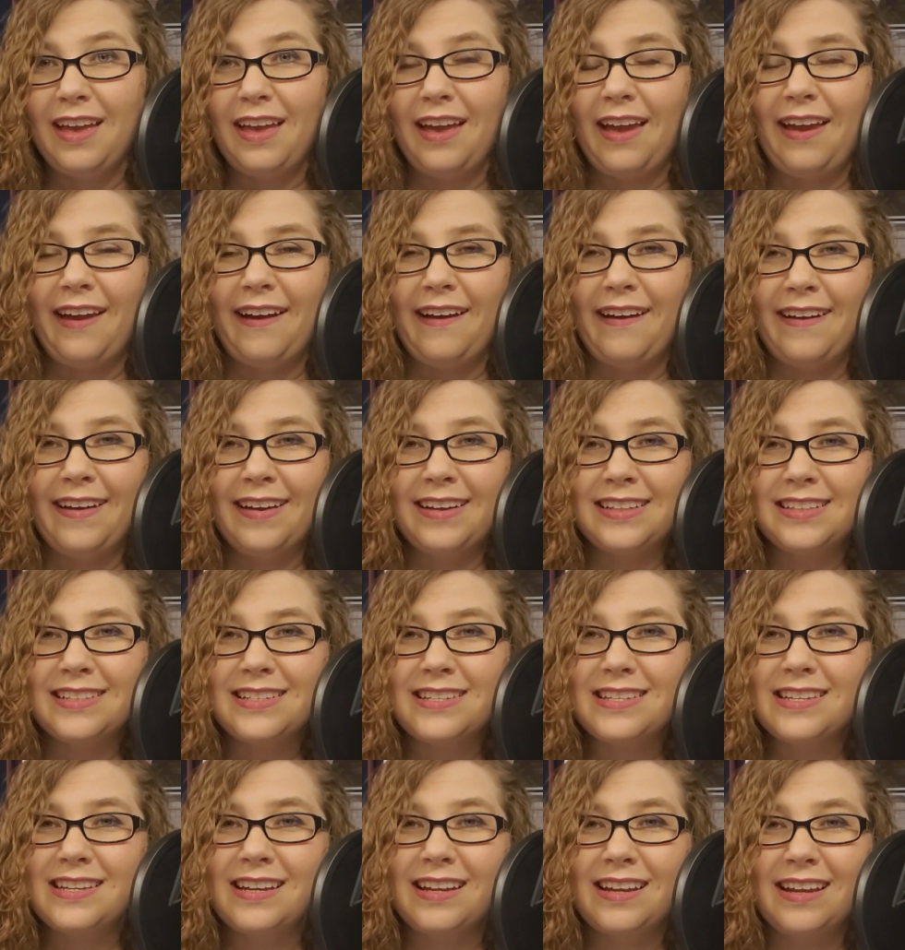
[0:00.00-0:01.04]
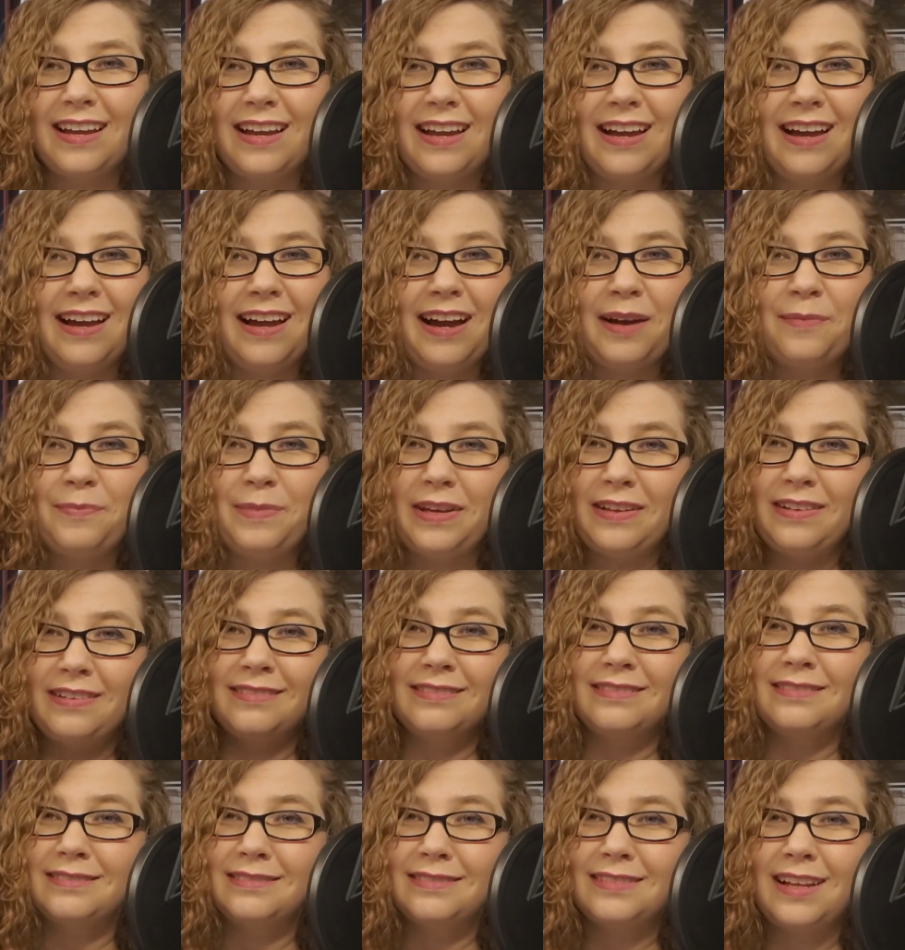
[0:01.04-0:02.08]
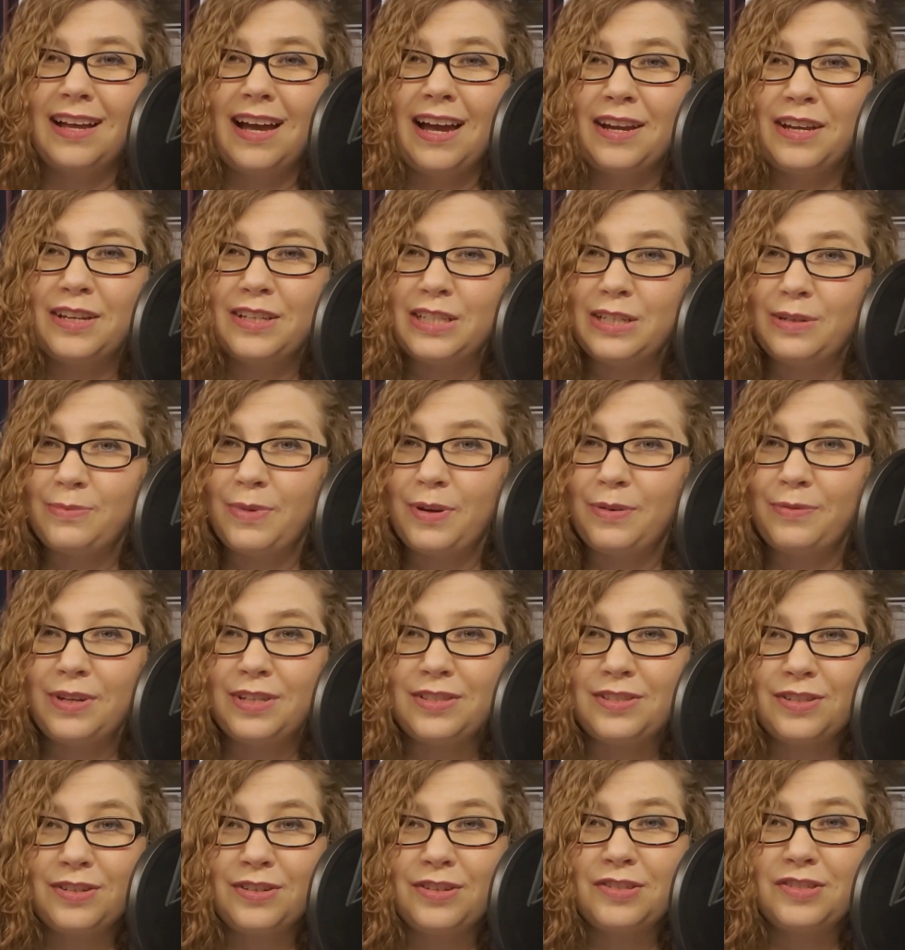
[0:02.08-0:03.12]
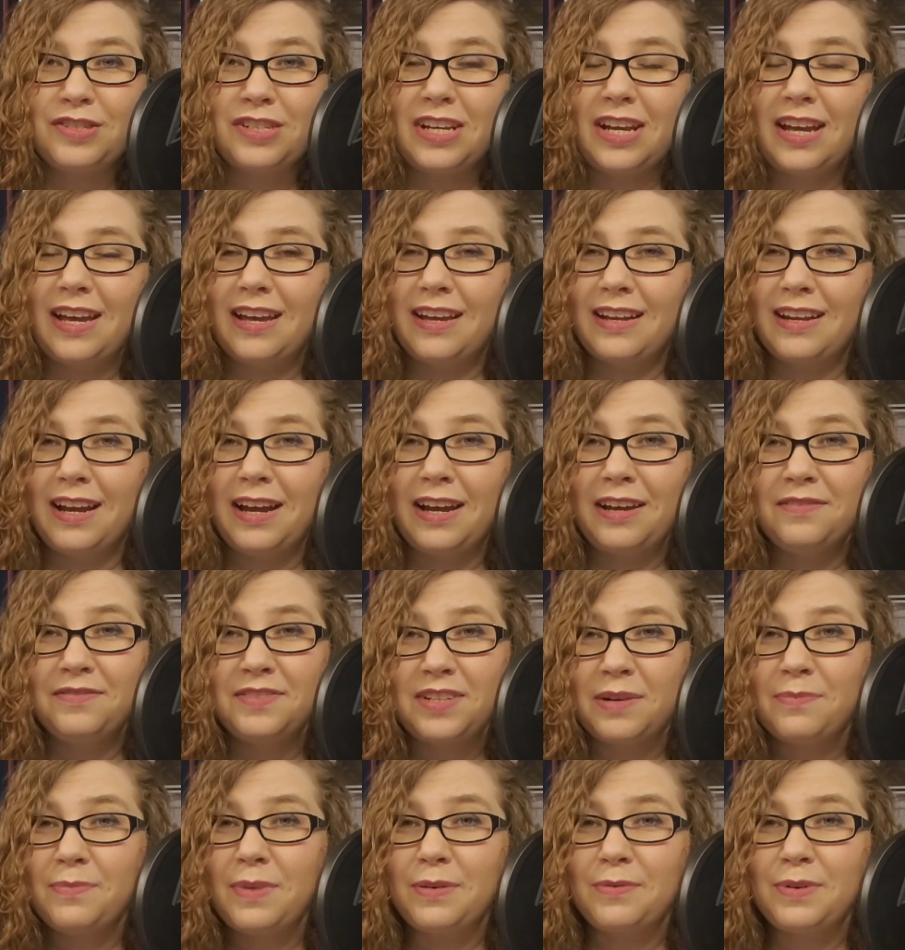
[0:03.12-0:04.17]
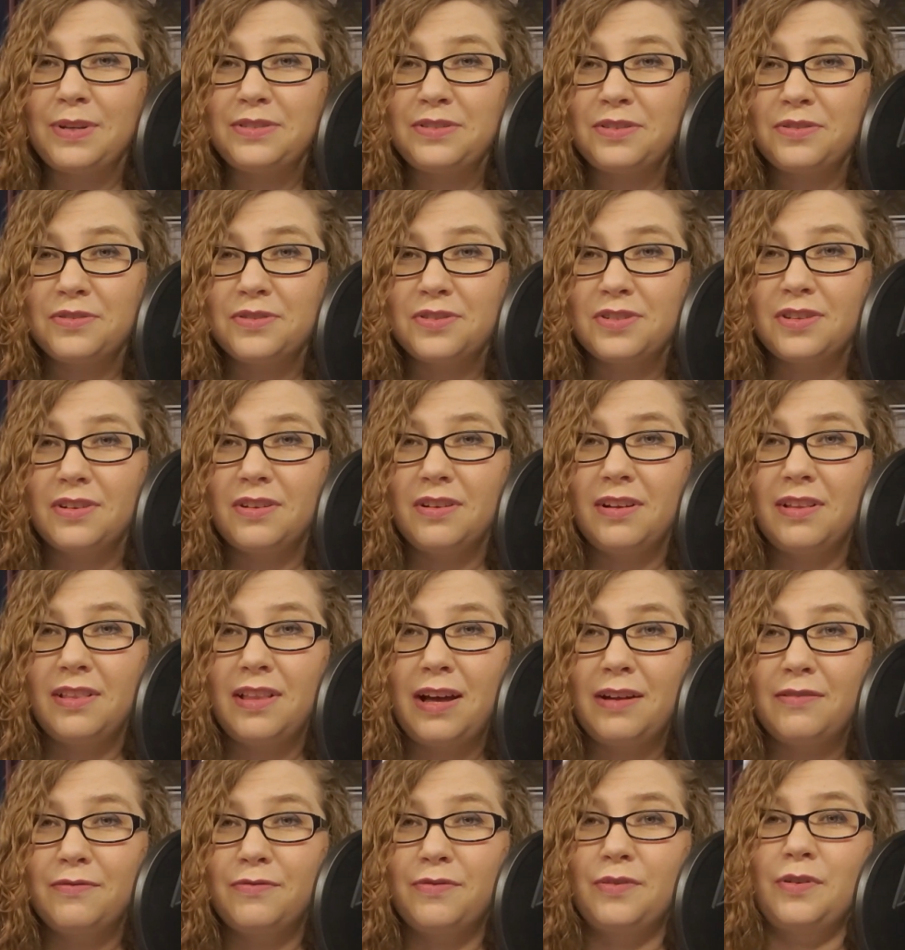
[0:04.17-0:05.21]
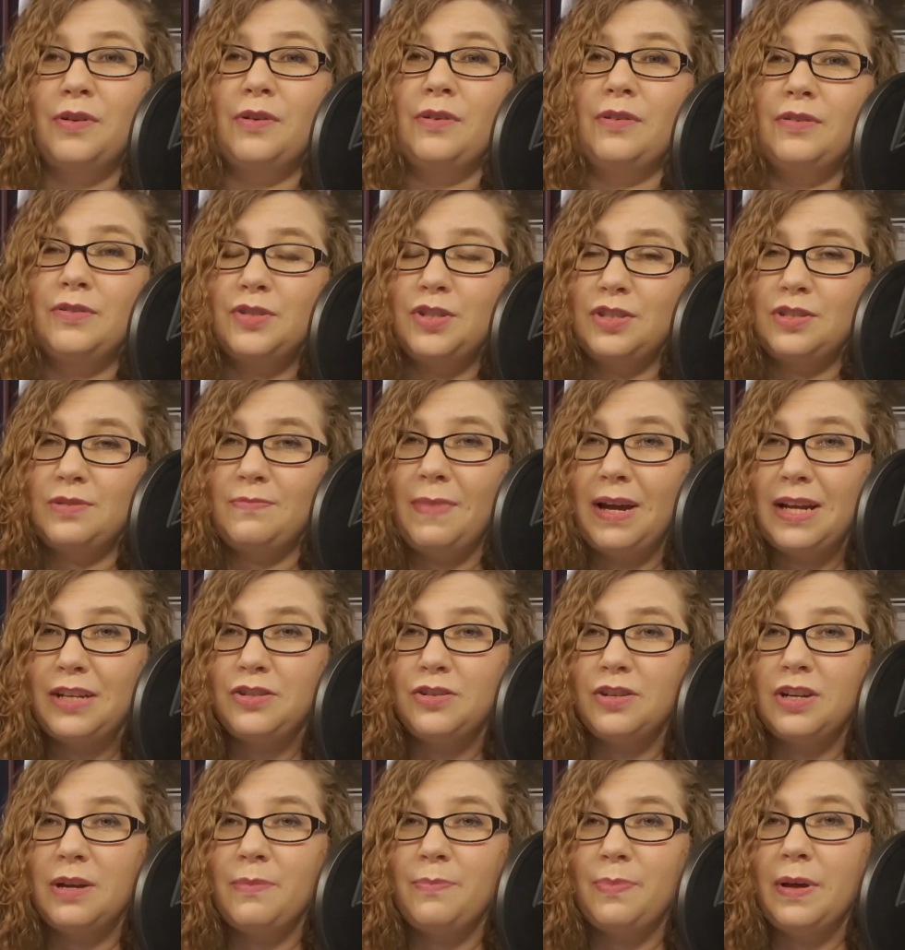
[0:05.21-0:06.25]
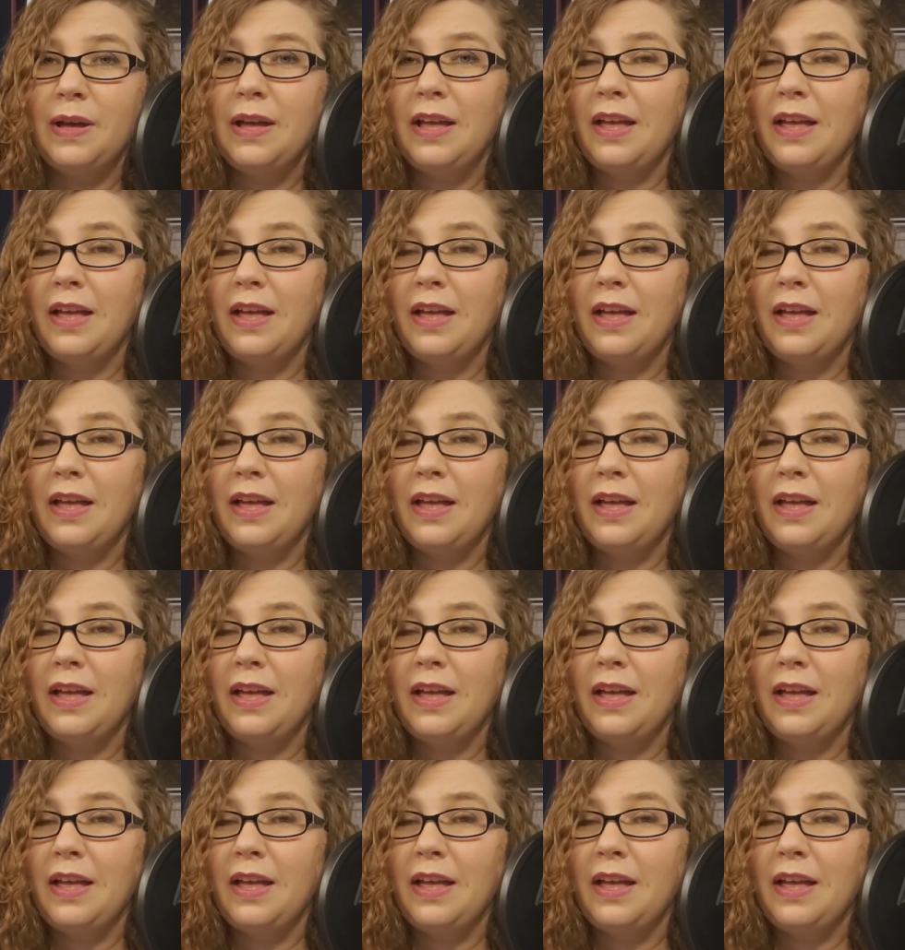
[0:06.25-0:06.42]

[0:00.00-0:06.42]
And I mean, I could do my research, and I've done my research a lot for just my trip.